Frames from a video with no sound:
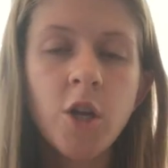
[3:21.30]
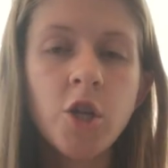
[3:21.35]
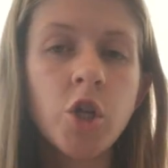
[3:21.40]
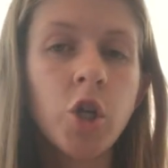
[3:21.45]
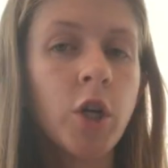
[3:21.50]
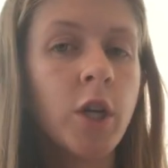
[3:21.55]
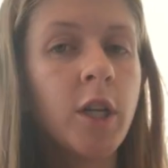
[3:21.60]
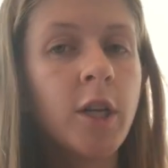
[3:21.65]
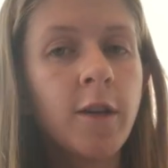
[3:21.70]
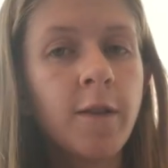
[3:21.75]

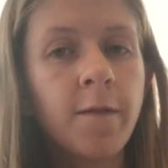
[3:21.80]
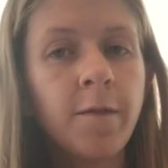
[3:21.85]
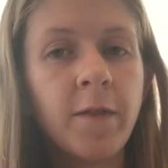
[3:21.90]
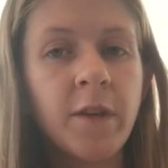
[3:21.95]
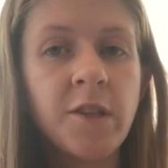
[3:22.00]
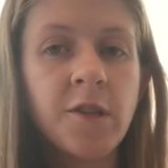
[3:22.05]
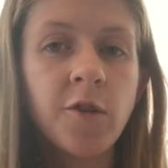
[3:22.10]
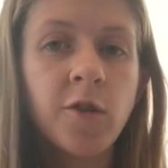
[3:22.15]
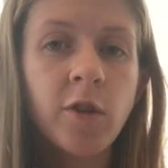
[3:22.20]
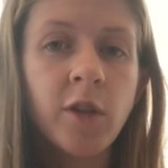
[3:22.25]
During your
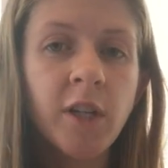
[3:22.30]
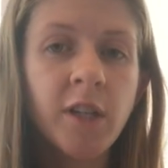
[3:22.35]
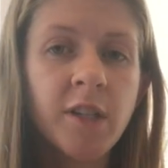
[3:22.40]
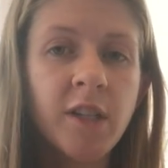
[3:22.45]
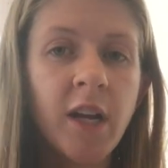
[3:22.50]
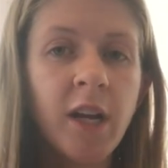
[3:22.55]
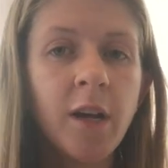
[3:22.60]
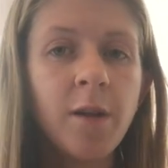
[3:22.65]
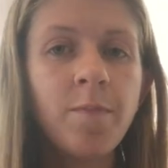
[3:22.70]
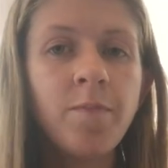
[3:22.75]
physical
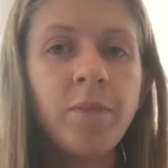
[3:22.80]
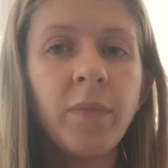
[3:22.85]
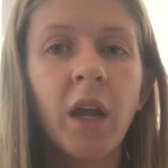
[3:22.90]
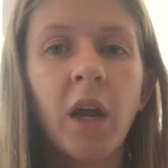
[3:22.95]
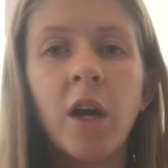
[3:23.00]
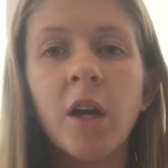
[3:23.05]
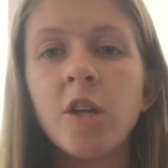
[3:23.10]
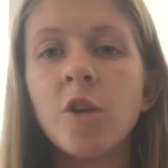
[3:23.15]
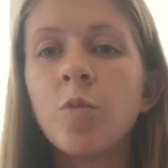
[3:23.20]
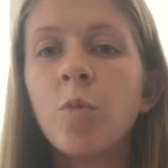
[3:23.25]
exam,
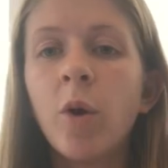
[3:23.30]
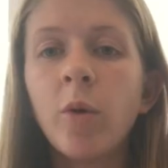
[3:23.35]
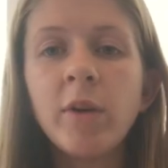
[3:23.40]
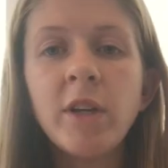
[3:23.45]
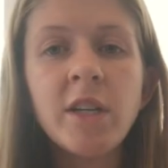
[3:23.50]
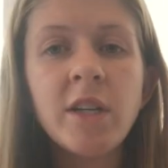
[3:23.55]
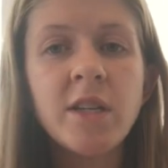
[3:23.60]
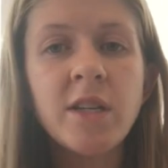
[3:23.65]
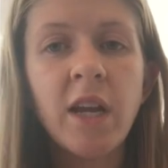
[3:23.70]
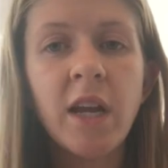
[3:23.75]
you won't
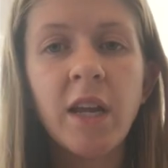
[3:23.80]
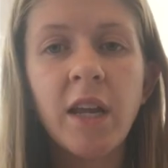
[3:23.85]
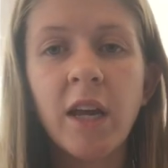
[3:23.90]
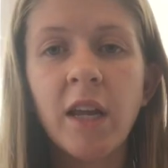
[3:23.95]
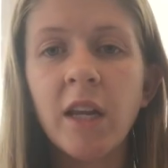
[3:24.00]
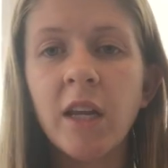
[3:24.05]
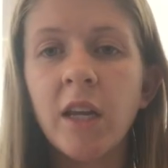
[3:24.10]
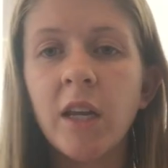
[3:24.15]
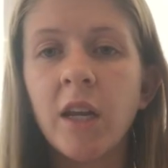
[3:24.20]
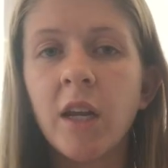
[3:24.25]
need to take
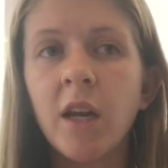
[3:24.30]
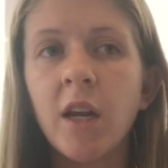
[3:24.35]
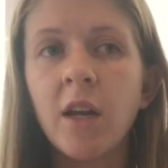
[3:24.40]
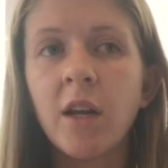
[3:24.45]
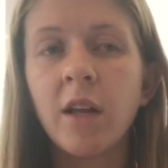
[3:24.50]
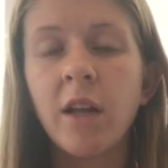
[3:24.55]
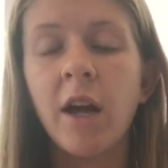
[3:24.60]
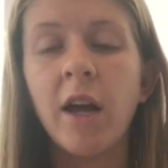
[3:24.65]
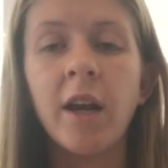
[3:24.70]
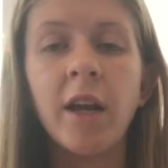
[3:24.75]
any
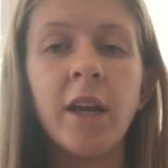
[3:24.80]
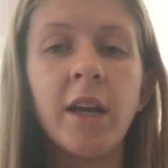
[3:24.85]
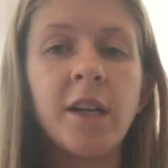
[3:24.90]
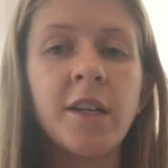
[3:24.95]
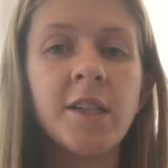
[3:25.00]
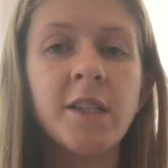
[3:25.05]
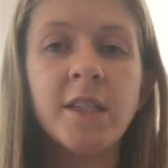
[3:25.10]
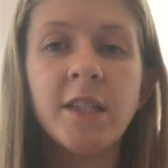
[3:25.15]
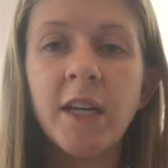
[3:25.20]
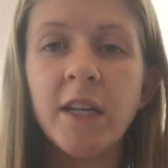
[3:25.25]
kind of
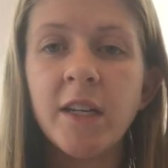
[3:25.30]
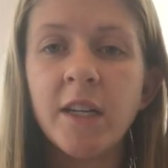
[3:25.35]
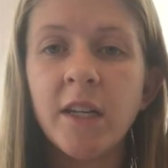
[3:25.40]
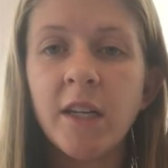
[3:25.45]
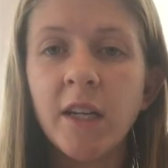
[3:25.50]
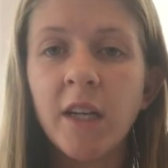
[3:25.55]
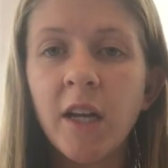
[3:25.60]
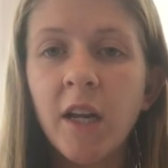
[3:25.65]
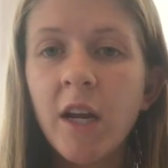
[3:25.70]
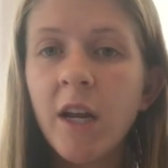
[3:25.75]

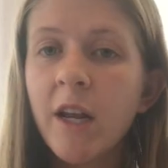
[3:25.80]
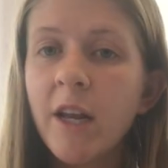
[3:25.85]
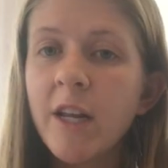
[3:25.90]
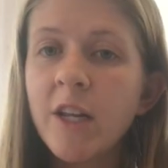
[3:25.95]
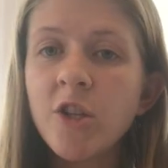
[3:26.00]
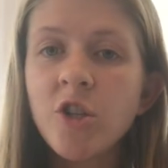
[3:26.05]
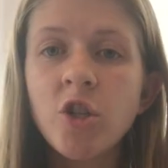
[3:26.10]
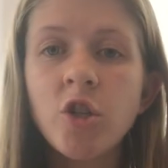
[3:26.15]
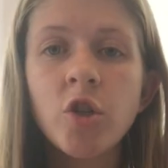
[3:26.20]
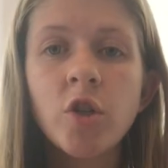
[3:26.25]
extended
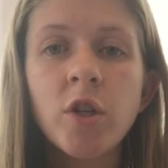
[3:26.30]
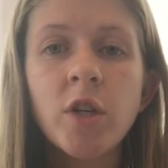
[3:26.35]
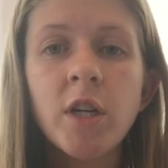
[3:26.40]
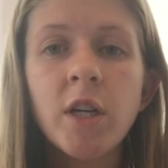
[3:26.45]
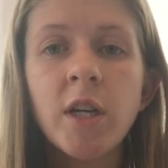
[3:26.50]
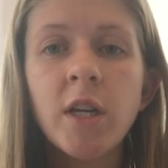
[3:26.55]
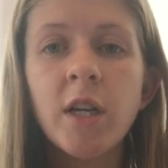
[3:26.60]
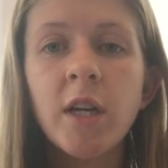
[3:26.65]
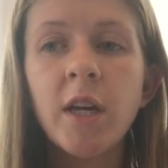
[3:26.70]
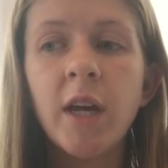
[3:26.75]

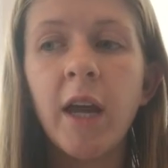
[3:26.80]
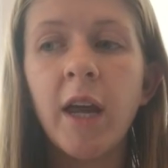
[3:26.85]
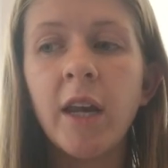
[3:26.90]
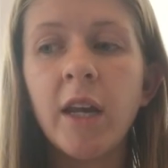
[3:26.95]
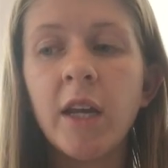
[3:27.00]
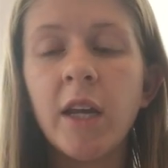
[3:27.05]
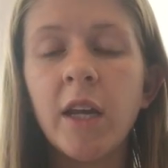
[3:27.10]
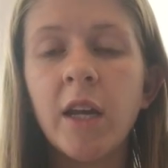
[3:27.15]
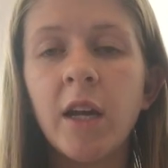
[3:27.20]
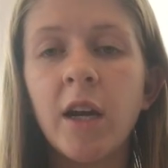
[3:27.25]
history,
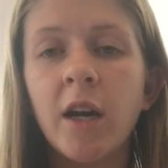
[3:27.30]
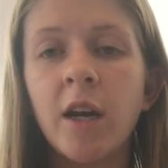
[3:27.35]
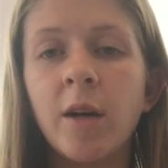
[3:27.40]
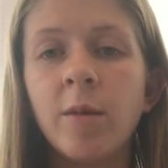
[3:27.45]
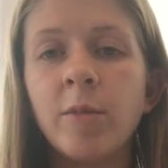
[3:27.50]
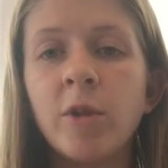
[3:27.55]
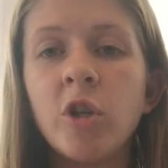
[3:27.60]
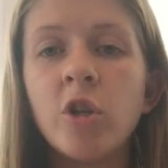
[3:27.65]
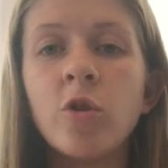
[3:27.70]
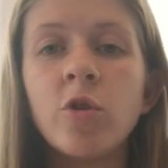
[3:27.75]
any
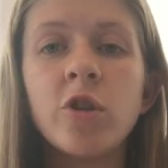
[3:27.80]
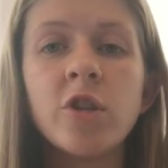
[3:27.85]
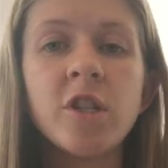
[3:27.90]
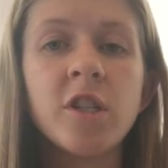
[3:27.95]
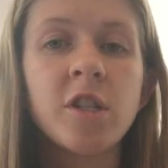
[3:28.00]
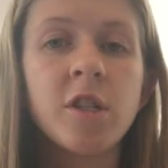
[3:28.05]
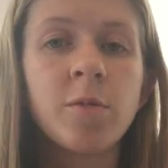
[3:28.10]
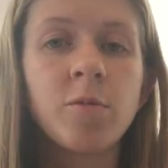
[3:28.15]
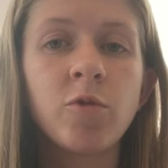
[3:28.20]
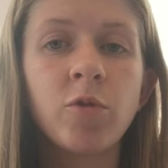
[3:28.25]
huge
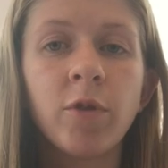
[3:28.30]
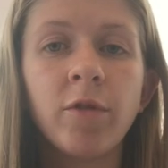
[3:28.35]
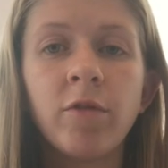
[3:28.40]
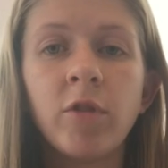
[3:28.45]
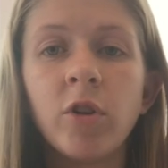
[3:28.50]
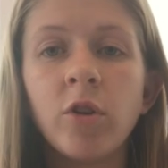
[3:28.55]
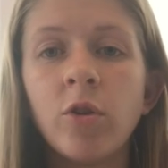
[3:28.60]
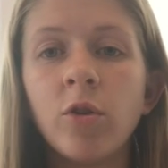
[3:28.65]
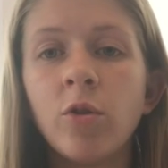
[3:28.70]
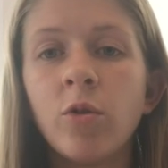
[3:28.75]
systems
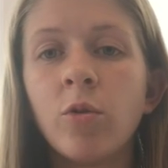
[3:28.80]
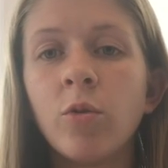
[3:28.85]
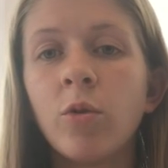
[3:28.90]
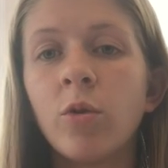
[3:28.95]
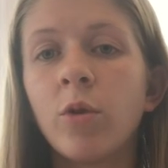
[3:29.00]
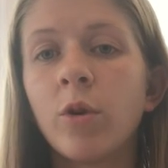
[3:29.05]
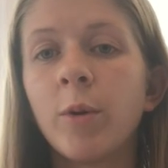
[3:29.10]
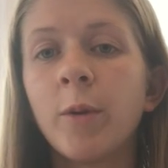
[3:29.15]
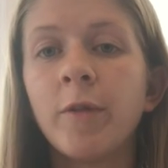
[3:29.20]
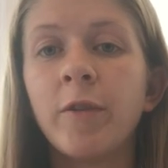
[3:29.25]
review
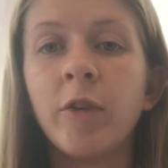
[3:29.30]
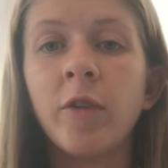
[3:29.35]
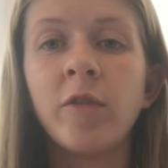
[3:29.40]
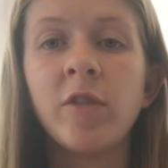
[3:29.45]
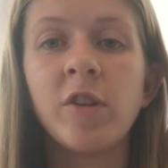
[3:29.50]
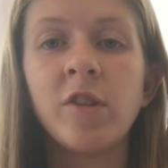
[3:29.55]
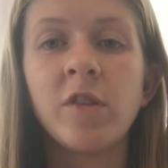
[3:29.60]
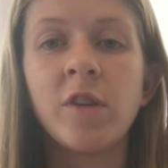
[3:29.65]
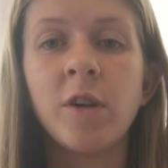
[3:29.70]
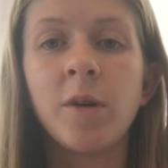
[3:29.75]
or review of
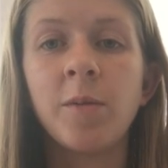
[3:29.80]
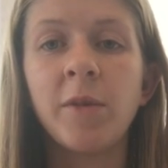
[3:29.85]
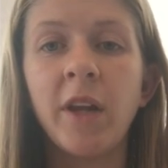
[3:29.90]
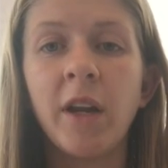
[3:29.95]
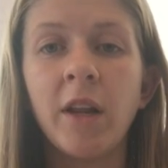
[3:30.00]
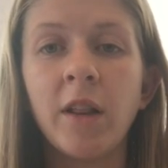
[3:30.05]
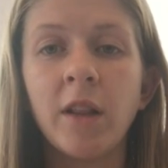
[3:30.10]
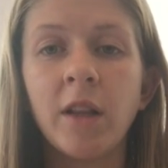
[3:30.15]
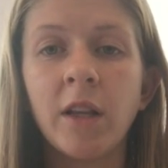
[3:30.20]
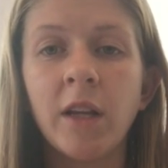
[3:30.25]
systems,
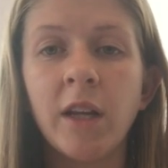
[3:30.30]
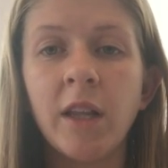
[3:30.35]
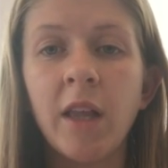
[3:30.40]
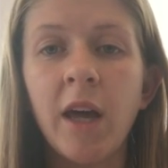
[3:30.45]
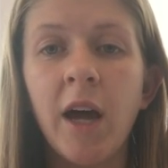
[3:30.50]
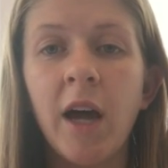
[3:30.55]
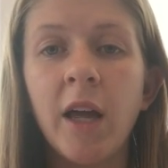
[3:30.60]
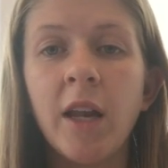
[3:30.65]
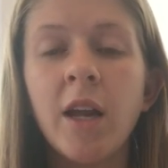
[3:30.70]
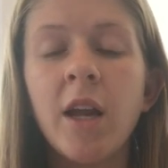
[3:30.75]
anything like
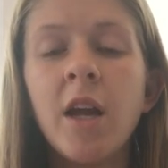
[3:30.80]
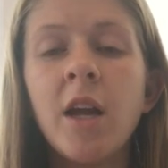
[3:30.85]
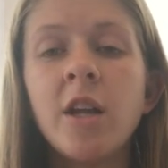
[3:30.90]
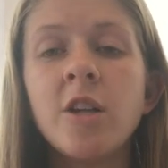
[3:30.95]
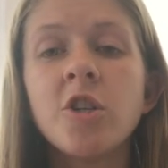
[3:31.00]
that.